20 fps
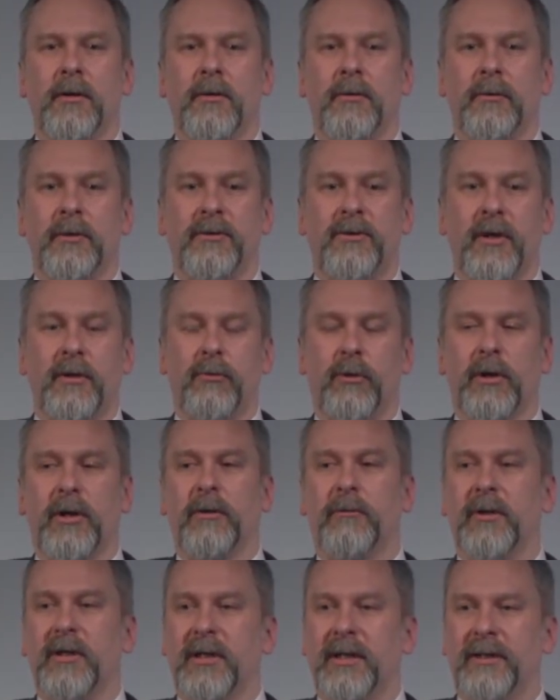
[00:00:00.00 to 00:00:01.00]
we said we're
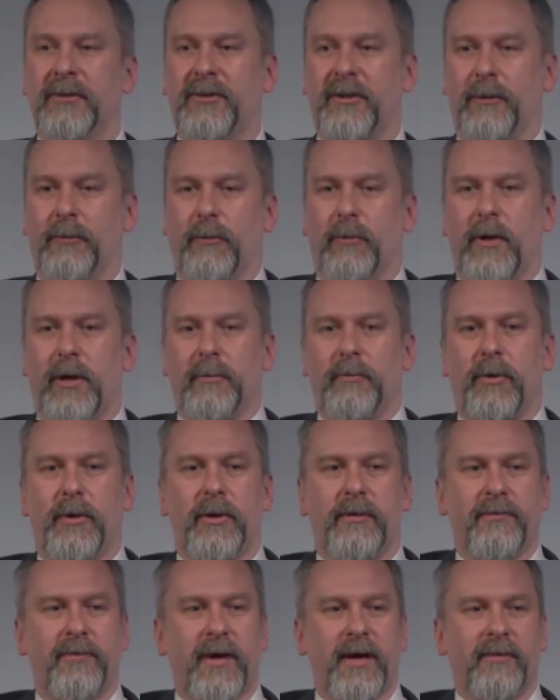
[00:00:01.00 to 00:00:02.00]
going to release a
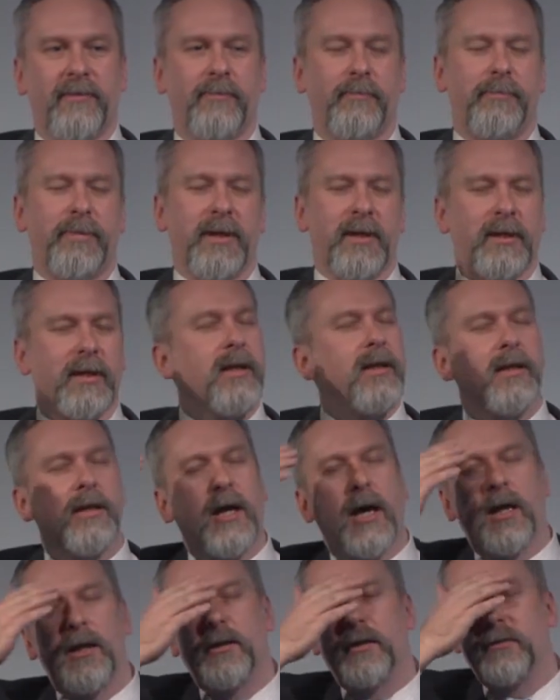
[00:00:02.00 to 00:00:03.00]
$1.5 billion
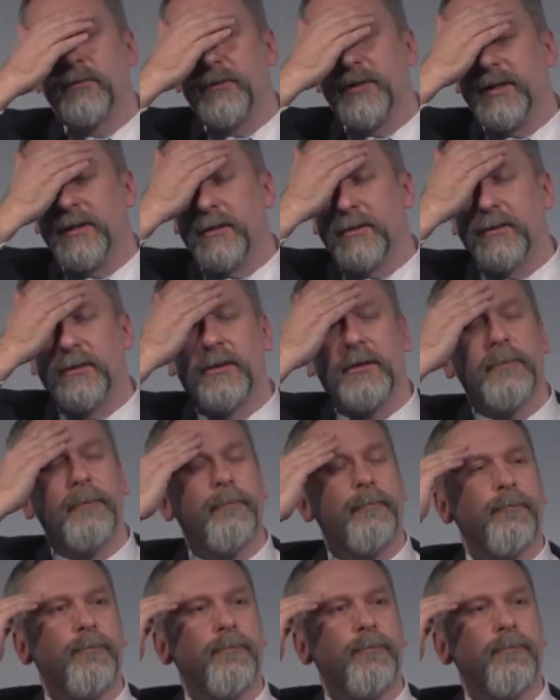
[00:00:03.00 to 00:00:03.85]
vehicle,